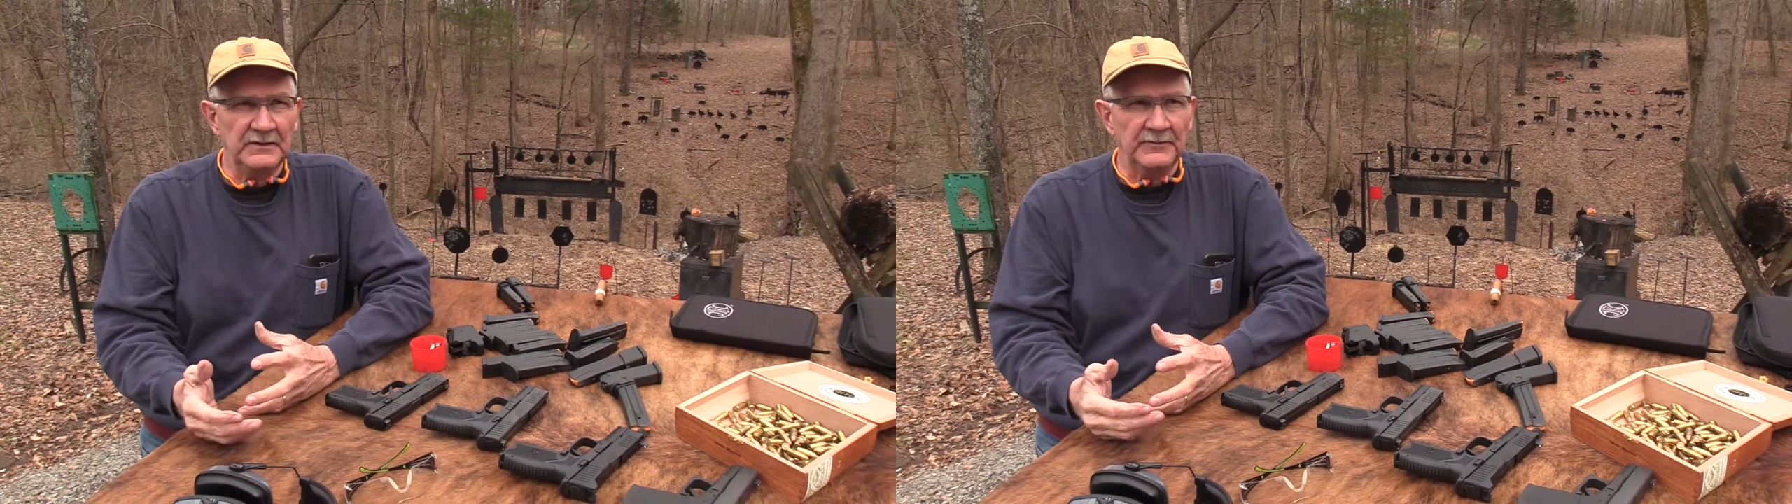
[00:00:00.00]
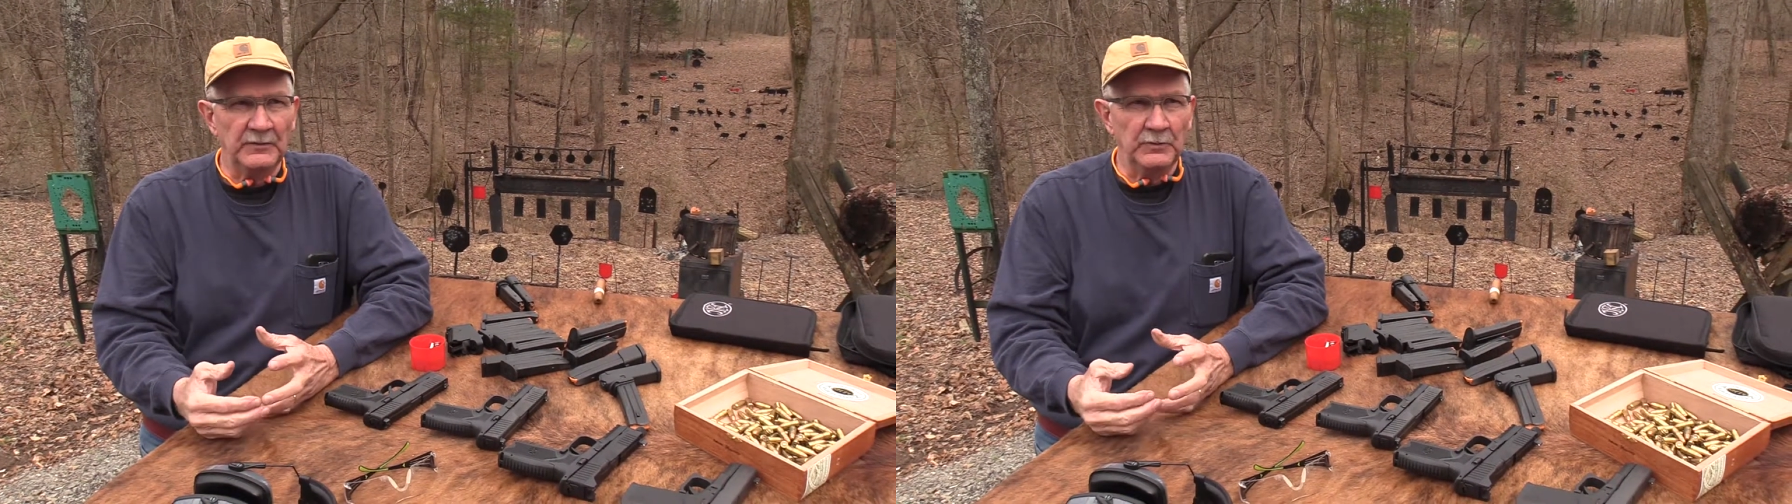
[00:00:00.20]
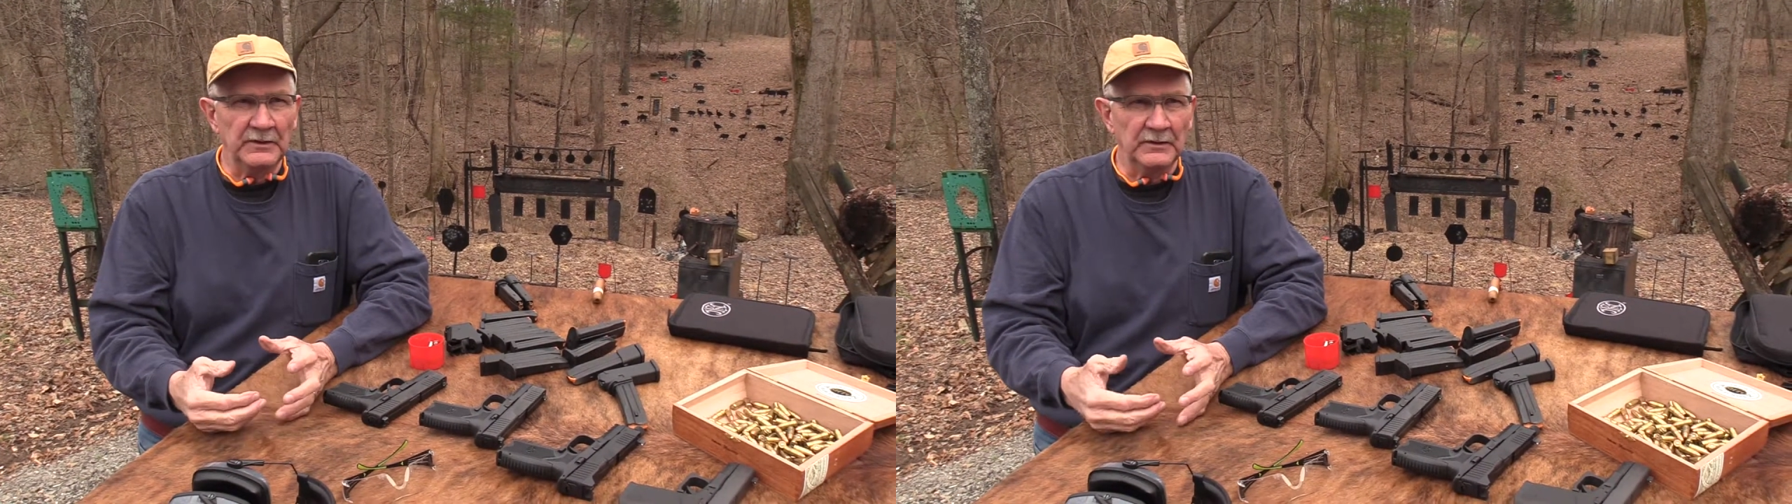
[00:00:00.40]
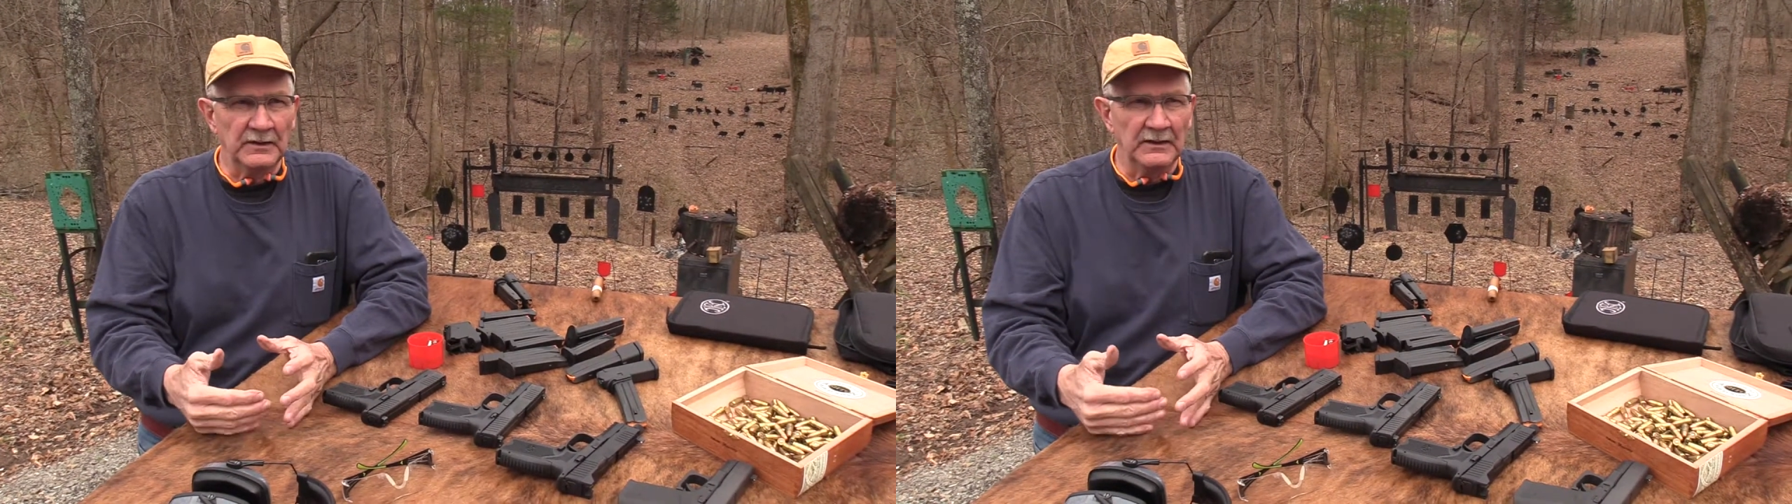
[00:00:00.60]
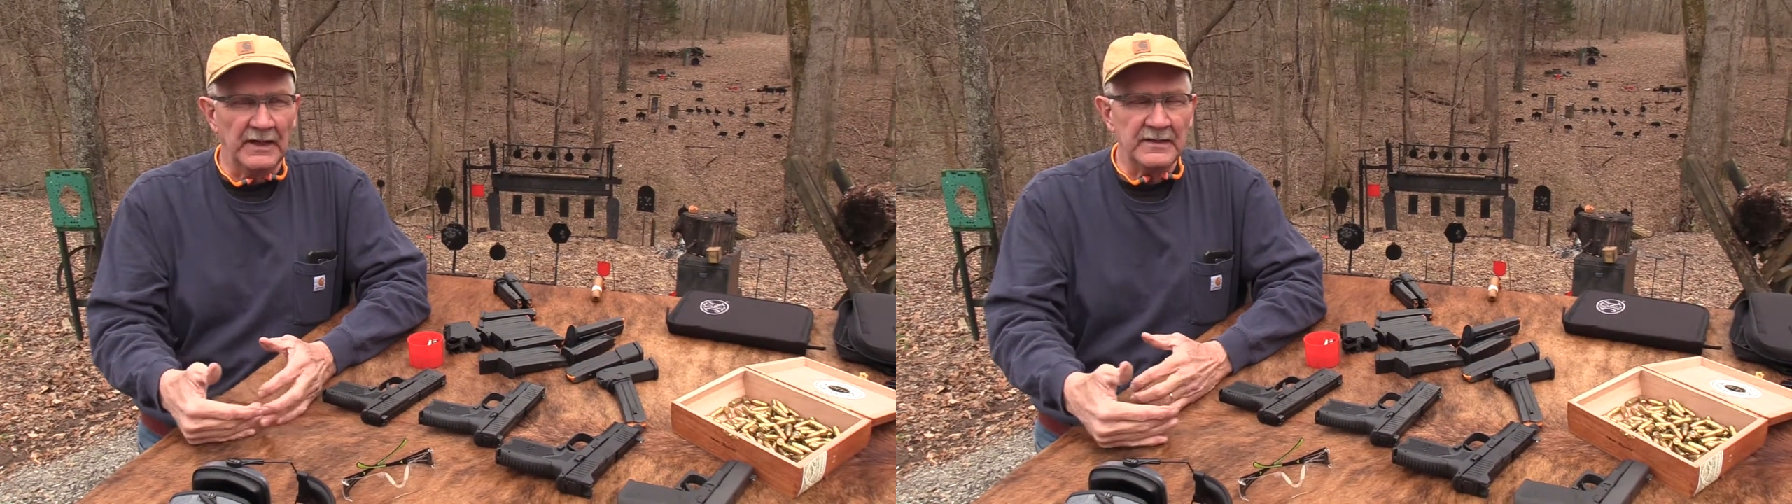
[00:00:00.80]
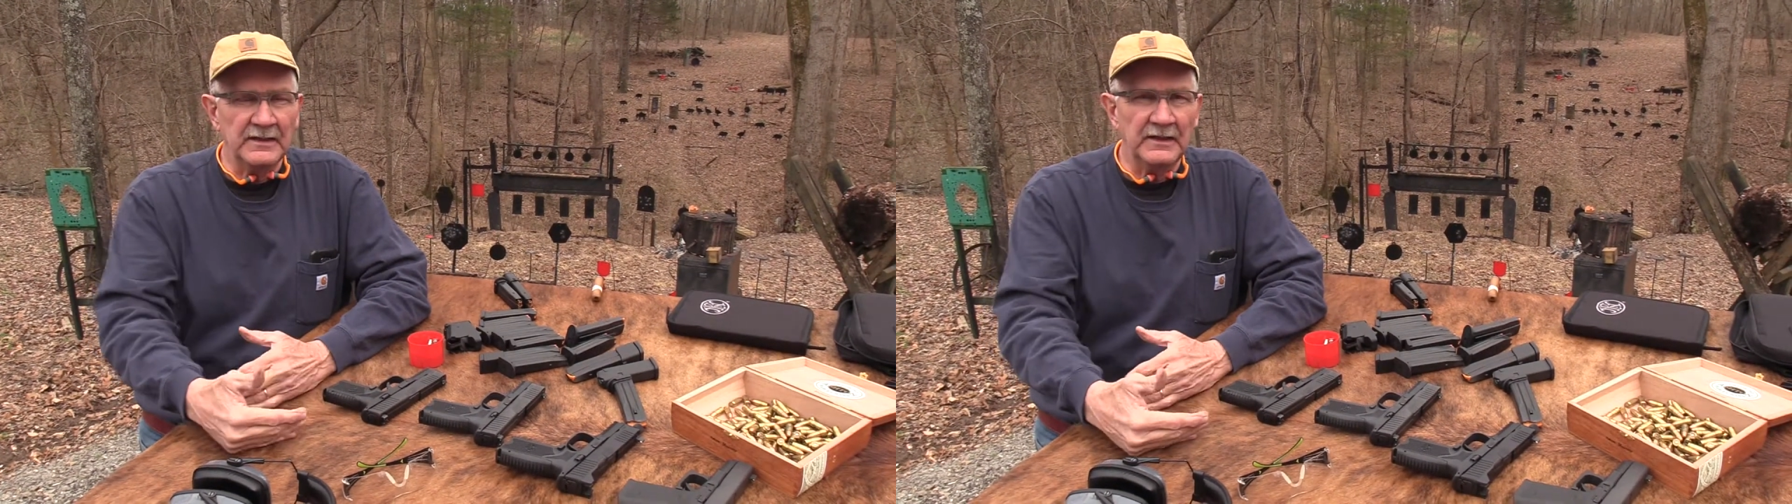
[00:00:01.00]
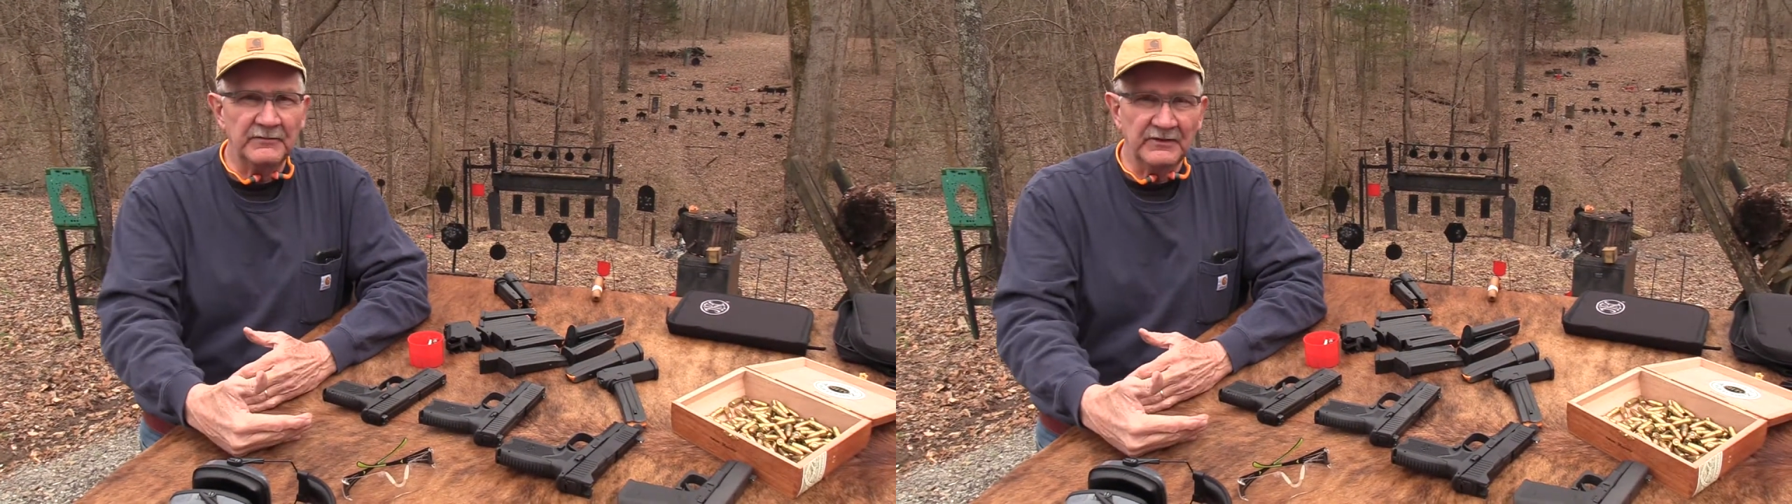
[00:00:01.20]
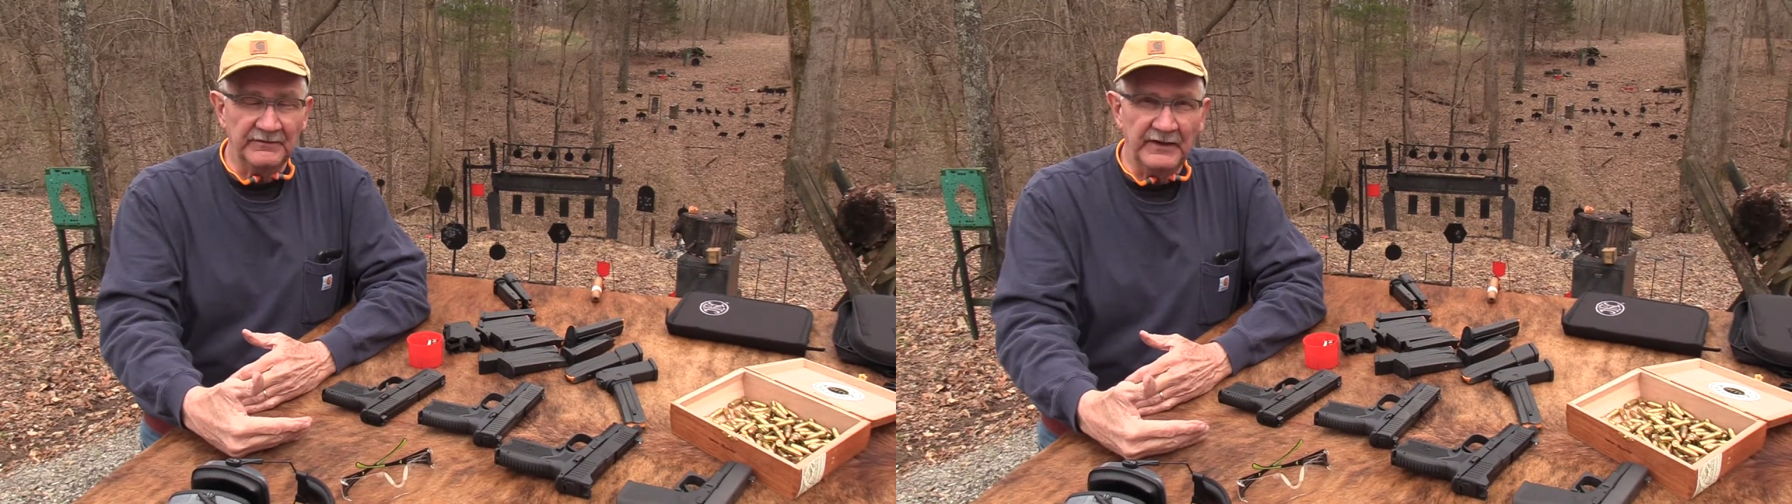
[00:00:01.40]
Am I really going to like that
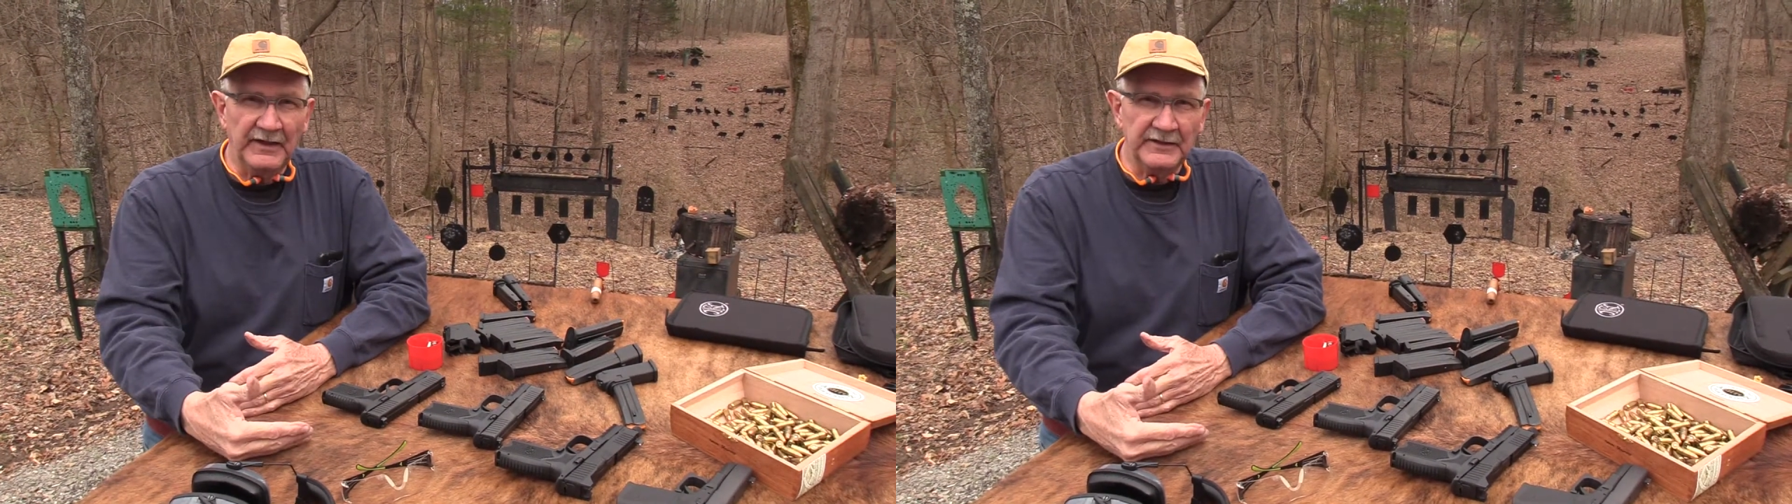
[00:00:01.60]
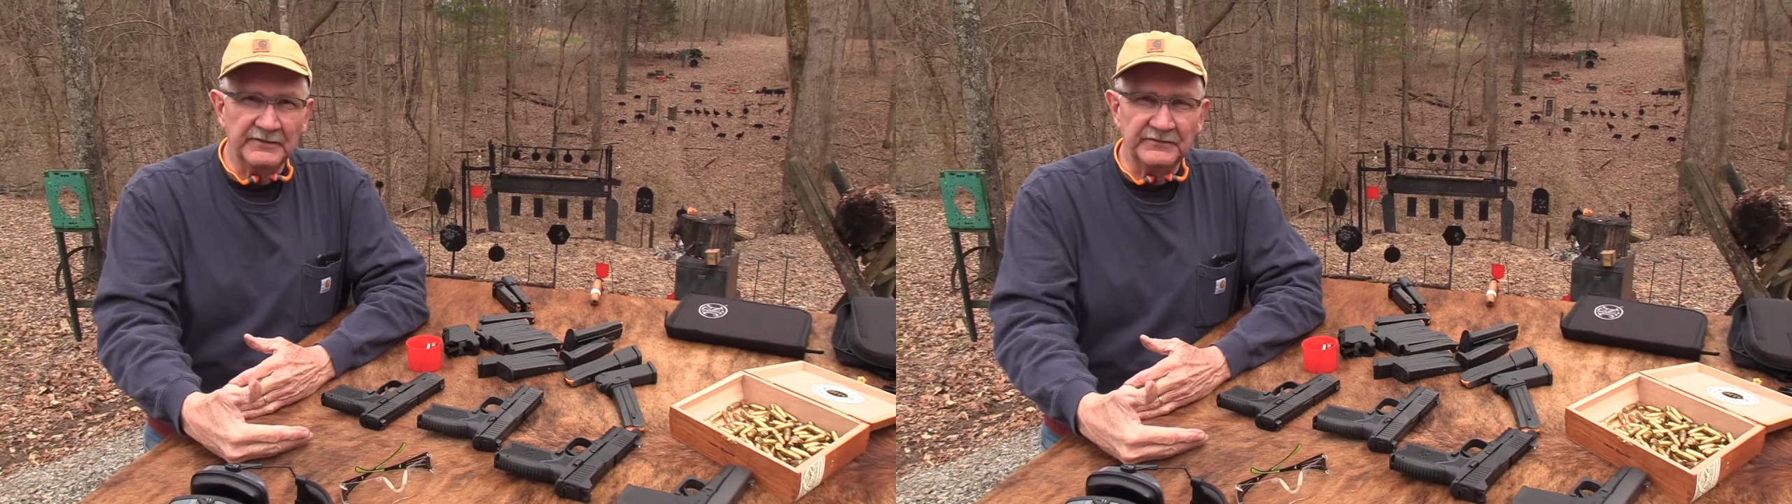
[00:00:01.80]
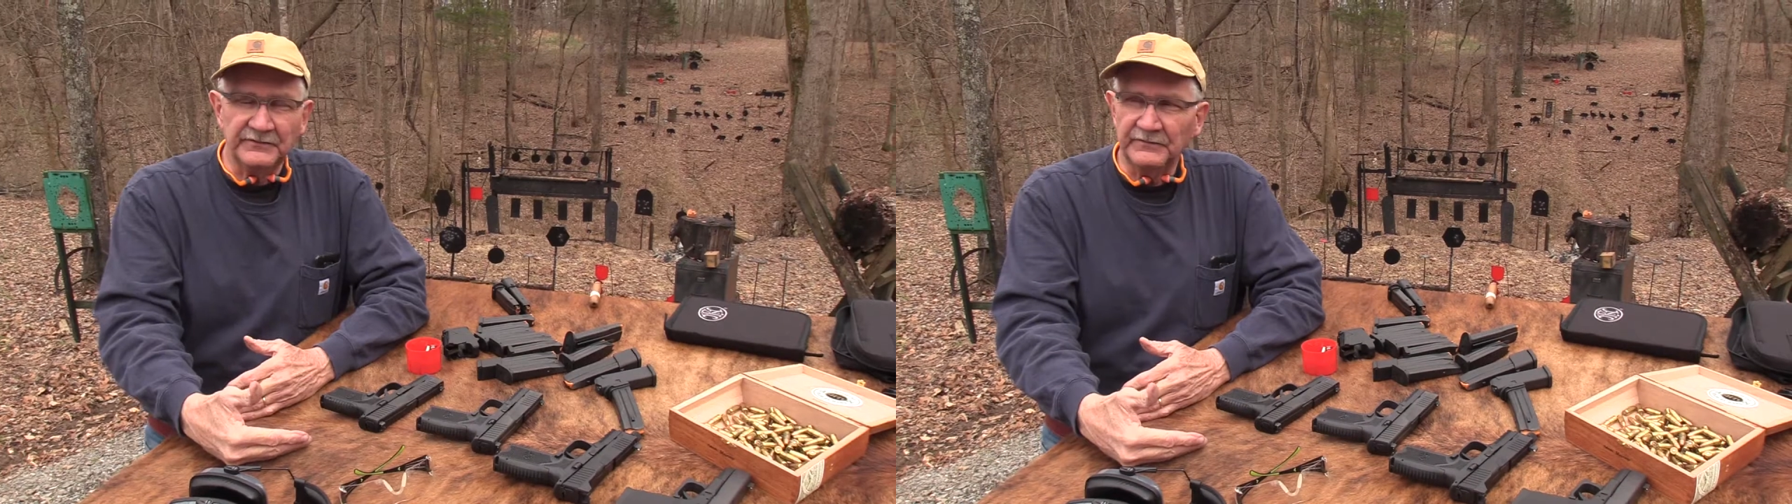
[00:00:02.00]
after I've had it